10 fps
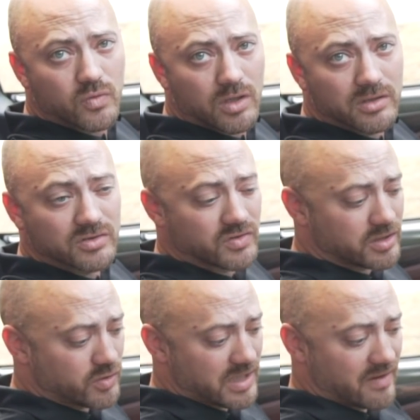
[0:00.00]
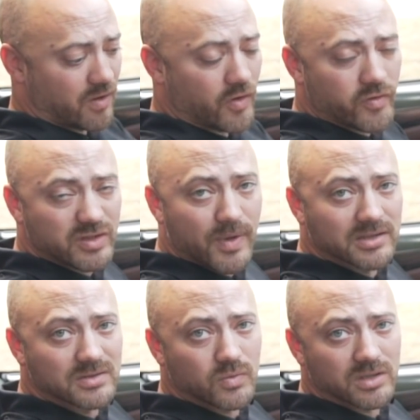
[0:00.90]
one so that you can have all three
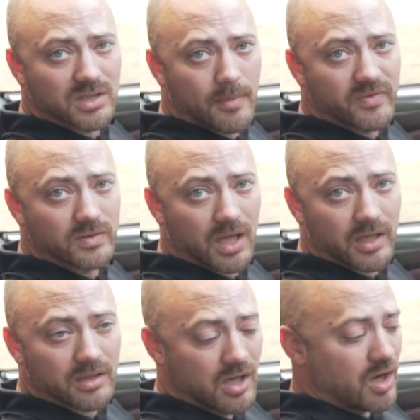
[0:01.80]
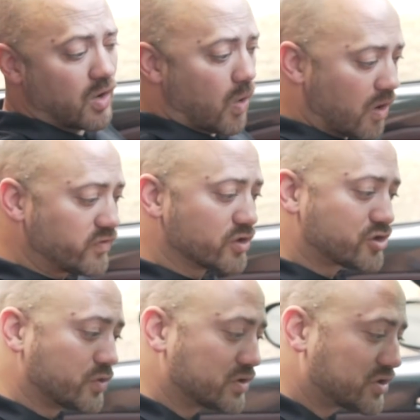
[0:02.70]
spots at one time if you like. Or if you're a true